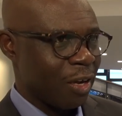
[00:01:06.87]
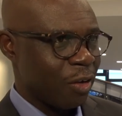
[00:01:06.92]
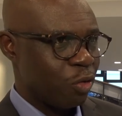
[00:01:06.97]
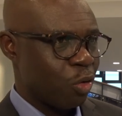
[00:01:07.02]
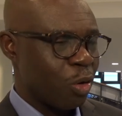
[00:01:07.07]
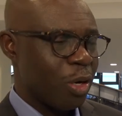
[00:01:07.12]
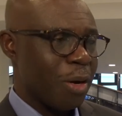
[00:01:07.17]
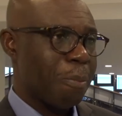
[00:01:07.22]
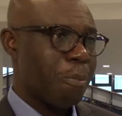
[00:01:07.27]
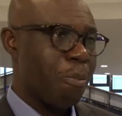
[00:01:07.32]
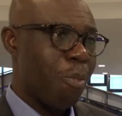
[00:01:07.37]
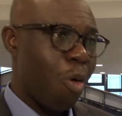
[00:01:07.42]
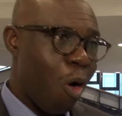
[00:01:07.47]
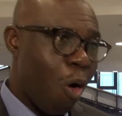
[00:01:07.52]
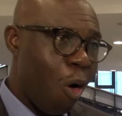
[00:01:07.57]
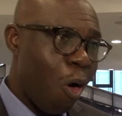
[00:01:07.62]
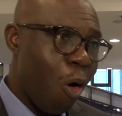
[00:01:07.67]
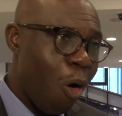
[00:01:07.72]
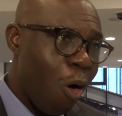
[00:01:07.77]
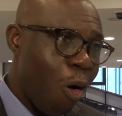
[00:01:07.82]
So the
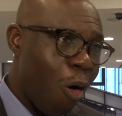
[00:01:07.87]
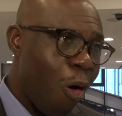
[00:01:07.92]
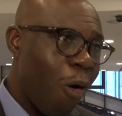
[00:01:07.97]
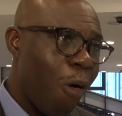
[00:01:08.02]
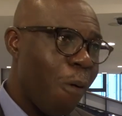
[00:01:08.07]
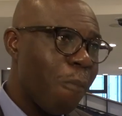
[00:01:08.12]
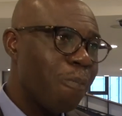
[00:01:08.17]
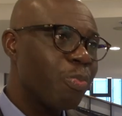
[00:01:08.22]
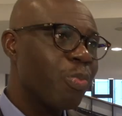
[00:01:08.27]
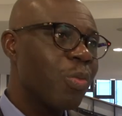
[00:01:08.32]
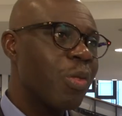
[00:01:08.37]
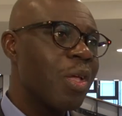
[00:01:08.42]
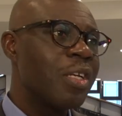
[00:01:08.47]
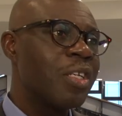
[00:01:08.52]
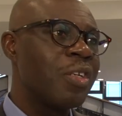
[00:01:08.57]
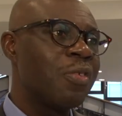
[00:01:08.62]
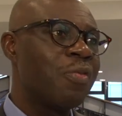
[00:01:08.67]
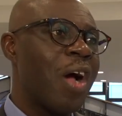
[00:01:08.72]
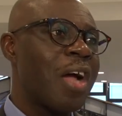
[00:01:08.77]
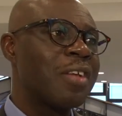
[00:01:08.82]
more
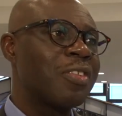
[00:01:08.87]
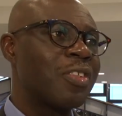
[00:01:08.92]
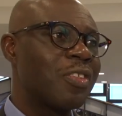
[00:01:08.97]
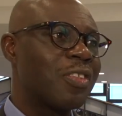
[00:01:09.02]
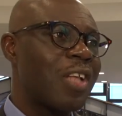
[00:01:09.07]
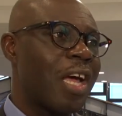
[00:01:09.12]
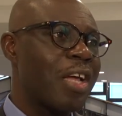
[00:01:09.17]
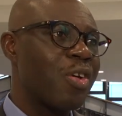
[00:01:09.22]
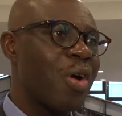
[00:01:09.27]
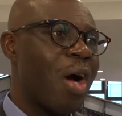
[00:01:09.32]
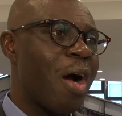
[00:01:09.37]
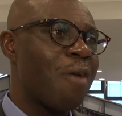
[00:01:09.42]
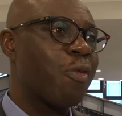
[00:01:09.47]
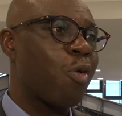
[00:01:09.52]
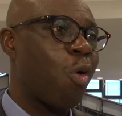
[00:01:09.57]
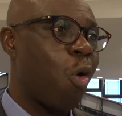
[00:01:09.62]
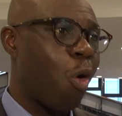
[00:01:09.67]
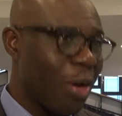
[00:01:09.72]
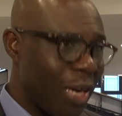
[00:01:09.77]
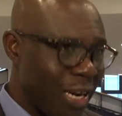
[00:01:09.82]
devices that you have
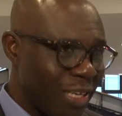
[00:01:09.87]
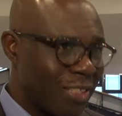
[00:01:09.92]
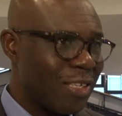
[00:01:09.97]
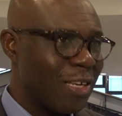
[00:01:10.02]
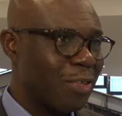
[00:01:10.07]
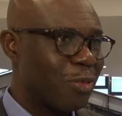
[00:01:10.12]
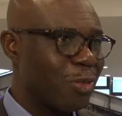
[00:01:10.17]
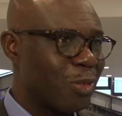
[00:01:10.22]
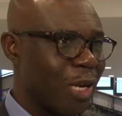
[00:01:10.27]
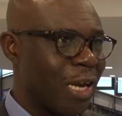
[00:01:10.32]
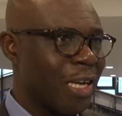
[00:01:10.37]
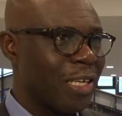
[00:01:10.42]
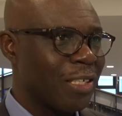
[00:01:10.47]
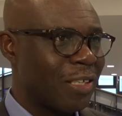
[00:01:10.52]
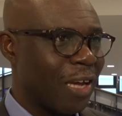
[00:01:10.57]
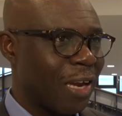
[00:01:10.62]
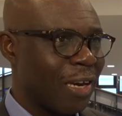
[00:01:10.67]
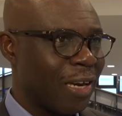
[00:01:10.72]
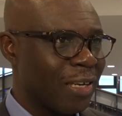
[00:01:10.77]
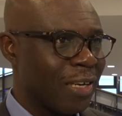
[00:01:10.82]
connected to the
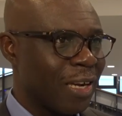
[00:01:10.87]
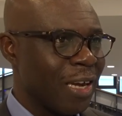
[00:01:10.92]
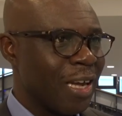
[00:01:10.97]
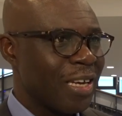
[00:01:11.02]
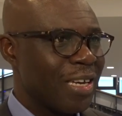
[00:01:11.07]
internet,